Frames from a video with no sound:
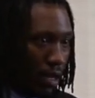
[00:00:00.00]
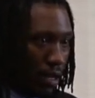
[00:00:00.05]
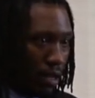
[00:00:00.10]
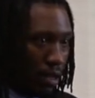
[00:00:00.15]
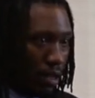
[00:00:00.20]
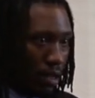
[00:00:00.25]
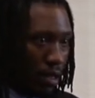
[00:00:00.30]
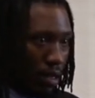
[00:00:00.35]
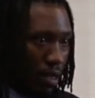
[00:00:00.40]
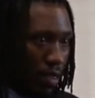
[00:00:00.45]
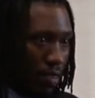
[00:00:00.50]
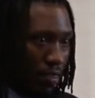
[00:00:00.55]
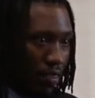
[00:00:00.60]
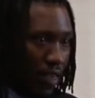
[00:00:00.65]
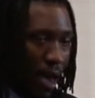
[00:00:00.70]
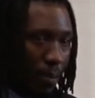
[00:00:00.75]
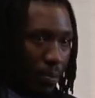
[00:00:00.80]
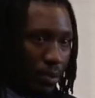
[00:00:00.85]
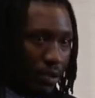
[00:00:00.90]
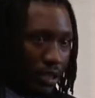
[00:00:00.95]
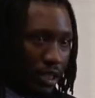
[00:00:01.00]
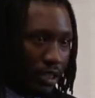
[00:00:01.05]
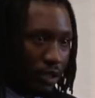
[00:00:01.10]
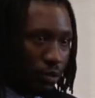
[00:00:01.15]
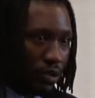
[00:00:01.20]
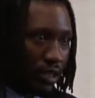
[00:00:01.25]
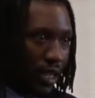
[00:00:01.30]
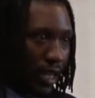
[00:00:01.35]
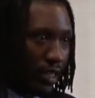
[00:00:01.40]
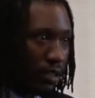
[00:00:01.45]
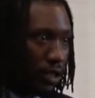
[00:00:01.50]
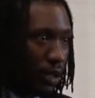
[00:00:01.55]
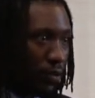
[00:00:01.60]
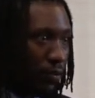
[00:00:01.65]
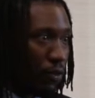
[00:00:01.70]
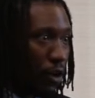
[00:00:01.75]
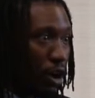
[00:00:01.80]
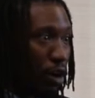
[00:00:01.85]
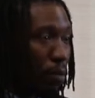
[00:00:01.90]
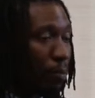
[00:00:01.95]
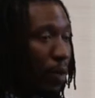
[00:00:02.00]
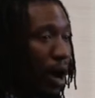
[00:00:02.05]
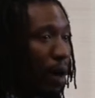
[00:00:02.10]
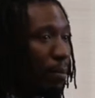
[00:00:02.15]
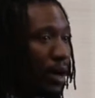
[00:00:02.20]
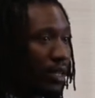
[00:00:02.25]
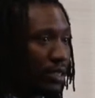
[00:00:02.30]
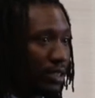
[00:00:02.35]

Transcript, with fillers: And that position was actually confirmed